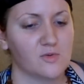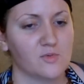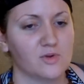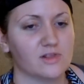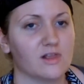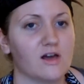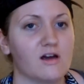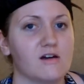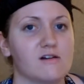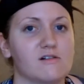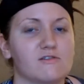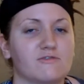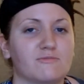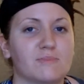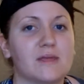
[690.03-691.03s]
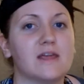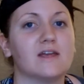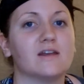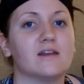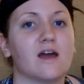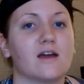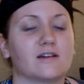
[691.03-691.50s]
We love
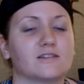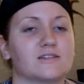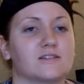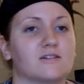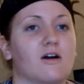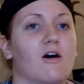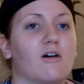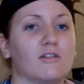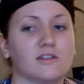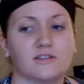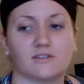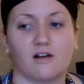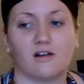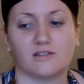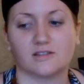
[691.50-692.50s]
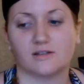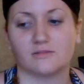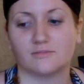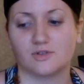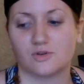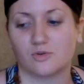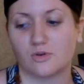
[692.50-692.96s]
being next to all these
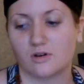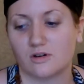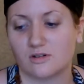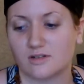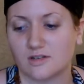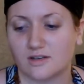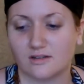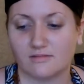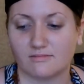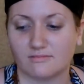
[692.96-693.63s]
awesome stores and